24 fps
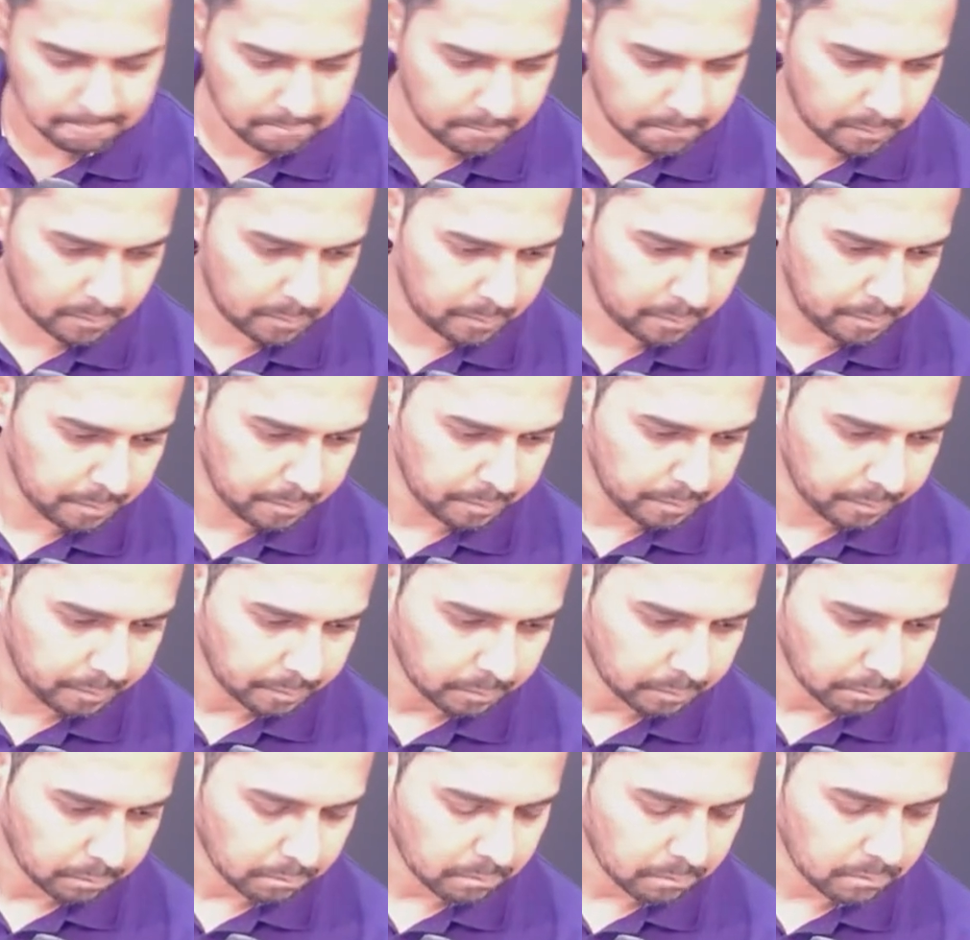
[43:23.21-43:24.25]

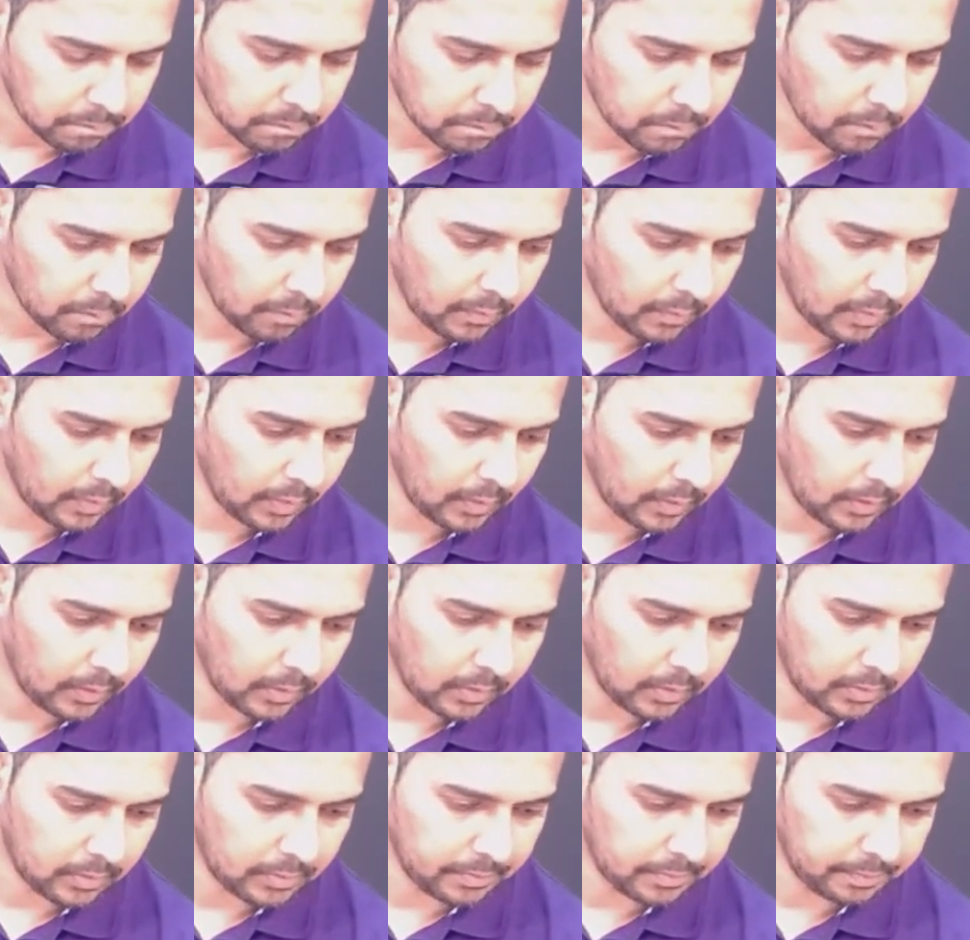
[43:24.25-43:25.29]

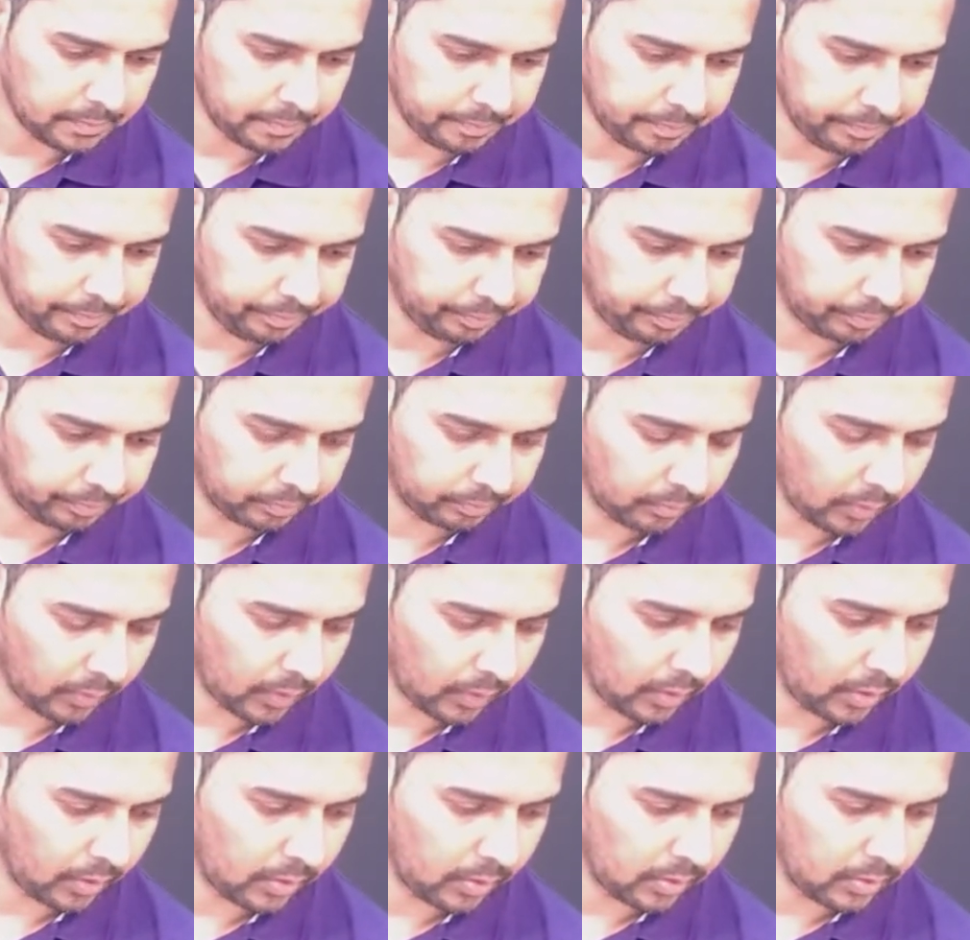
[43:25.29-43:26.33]

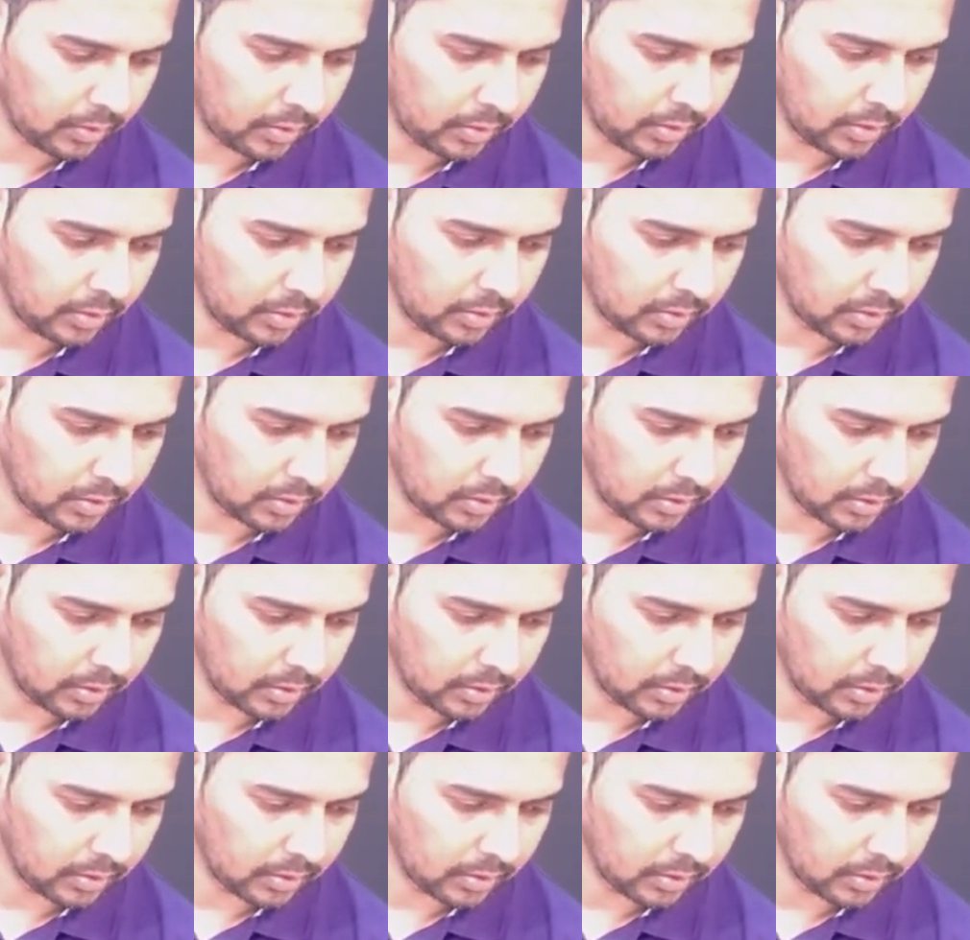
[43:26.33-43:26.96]
(silence)